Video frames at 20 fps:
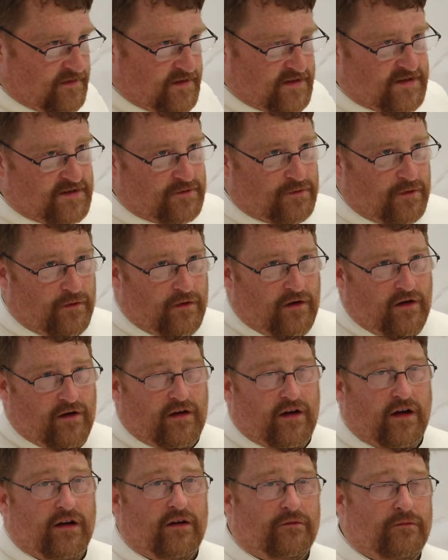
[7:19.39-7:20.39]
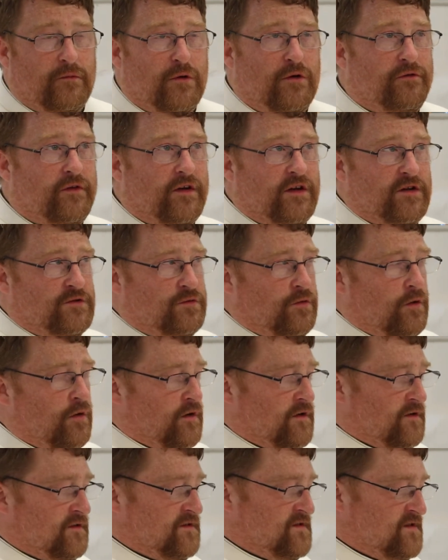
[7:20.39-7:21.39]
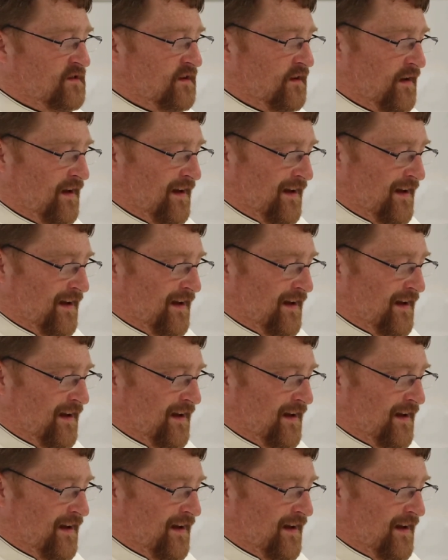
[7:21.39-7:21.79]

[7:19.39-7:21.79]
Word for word: And this is what we're all kind of moving towards.